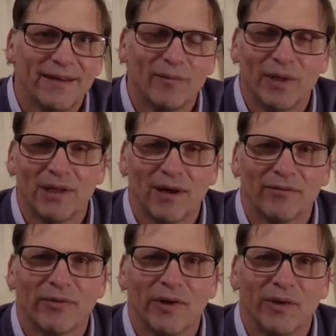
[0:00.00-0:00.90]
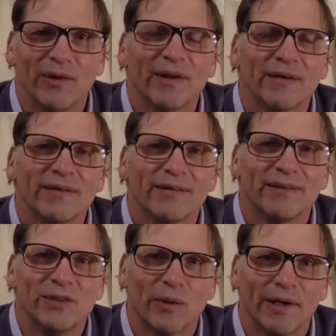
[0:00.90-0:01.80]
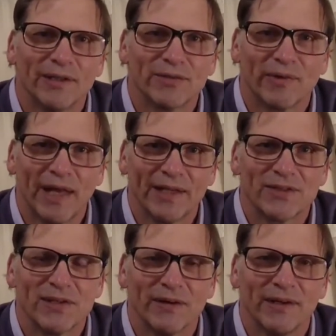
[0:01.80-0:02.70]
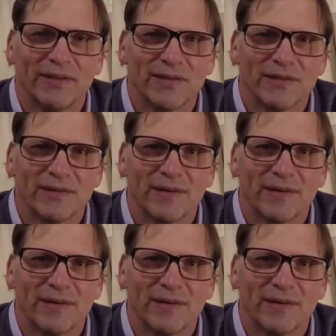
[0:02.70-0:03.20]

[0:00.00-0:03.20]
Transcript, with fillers: and we'd love for you to join us for that series.